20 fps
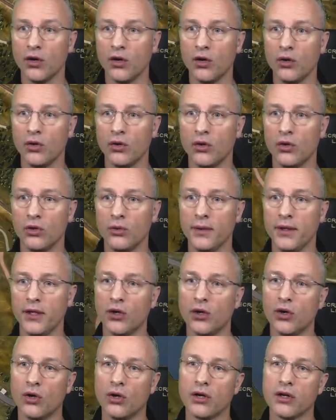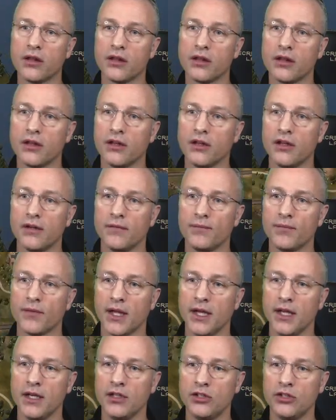all the way north
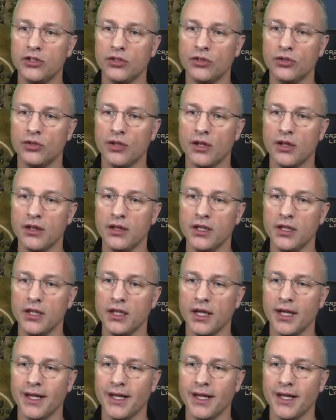into the...